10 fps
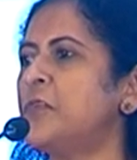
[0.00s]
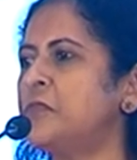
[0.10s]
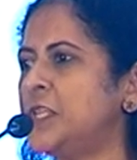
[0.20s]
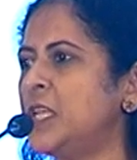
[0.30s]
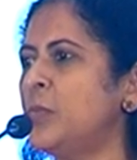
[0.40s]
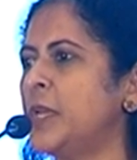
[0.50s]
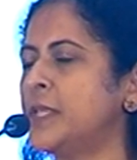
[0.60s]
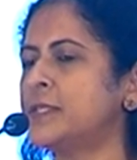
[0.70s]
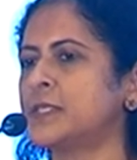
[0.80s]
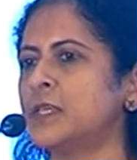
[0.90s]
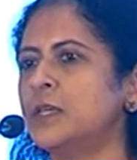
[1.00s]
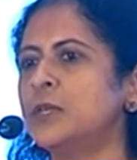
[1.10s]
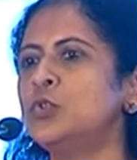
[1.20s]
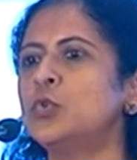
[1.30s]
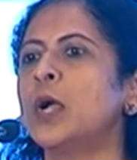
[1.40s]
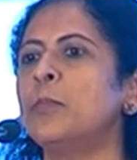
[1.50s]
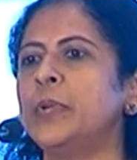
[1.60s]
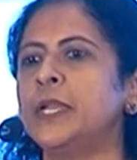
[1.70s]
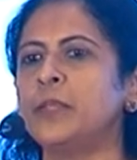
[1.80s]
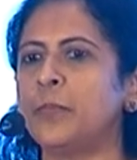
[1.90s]
15 minutes to
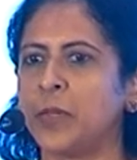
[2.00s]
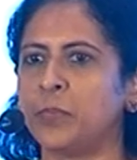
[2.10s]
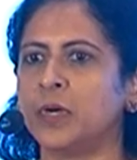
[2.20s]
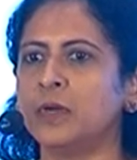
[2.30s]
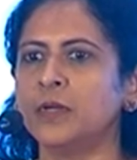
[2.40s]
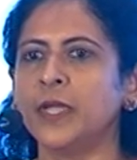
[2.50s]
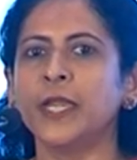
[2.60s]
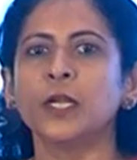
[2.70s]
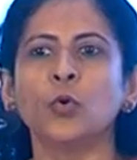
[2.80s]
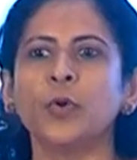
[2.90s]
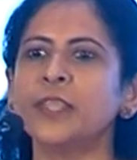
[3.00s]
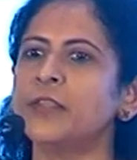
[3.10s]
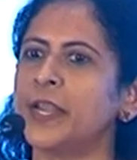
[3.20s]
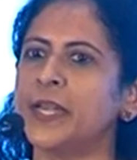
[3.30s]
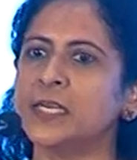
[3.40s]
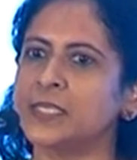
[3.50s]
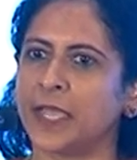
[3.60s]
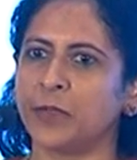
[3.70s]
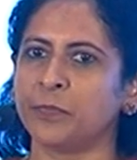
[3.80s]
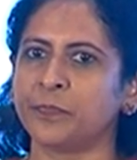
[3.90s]
complete the paper, including the reading
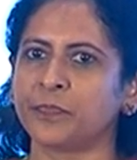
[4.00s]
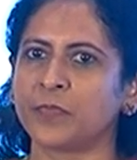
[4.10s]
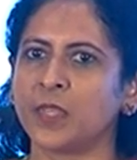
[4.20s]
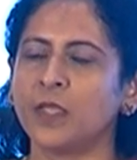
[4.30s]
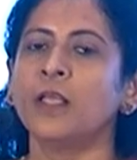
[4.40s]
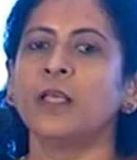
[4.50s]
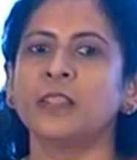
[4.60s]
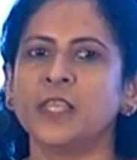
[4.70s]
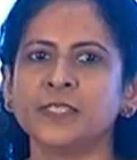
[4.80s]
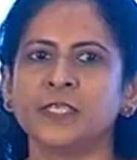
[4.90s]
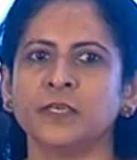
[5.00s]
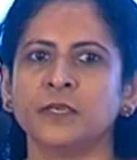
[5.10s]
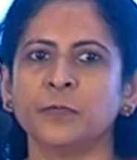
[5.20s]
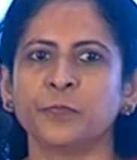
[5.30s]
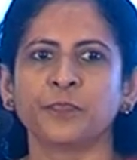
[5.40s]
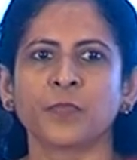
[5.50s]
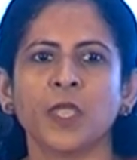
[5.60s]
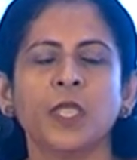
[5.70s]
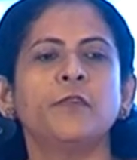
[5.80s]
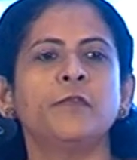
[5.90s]
time. This year,
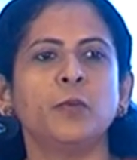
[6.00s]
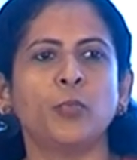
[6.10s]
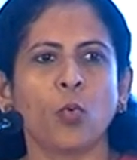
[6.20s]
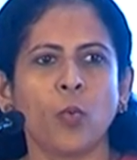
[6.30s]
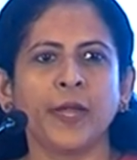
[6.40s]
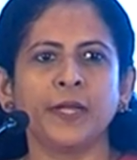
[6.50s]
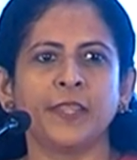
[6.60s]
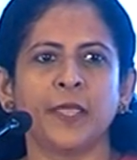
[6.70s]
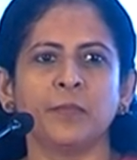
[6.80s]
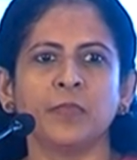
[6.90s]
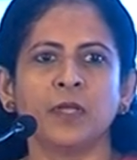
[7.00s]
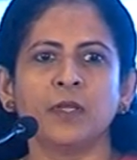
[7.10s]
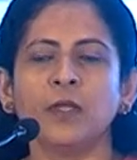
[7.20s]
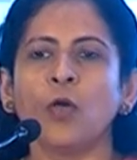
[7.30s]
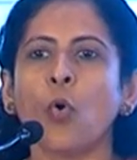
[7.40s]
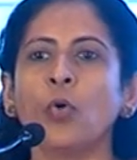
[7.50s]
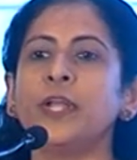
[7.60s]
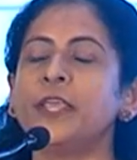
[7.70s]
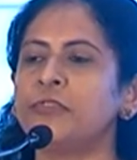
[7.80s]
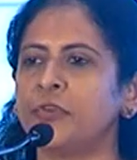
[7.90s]
we will provide them
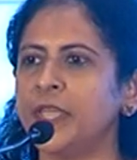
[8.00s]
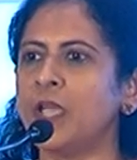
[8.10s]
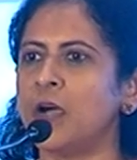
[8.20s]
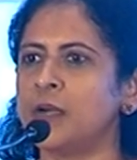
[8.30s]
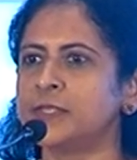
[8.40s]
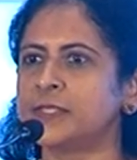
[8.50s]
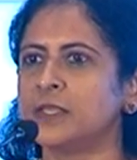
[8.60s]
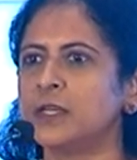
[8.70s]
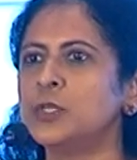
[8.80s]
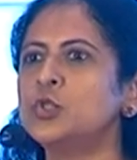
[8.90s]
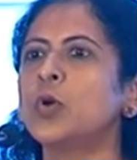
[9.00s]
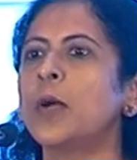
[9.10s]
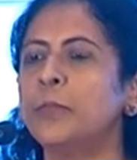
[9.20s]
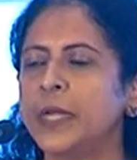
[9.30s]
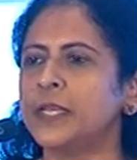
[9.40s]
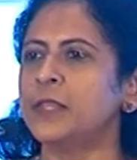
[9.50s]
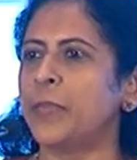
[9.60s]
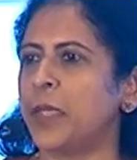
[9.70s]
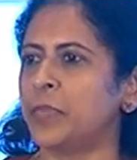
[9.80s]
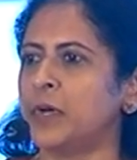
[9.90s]
only three hours to complete the
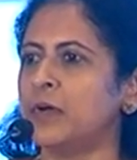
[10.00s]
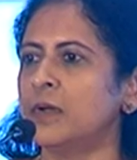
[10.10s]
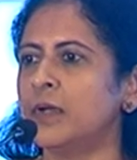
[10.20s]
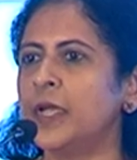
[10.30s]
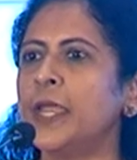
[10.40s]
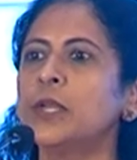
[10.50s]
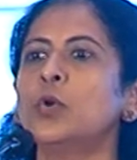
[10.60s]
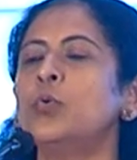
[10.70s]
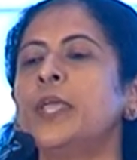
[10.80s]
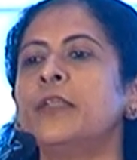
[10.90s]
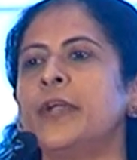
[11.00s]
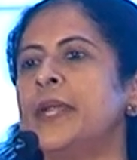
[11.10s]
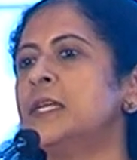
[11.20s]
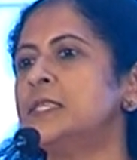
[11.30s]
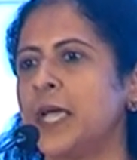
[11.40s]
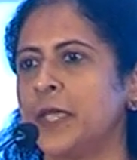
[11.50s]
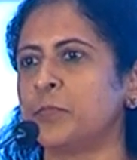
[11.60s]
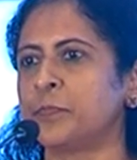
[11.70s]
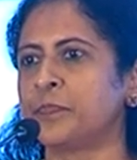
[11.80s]
paper, including reading time.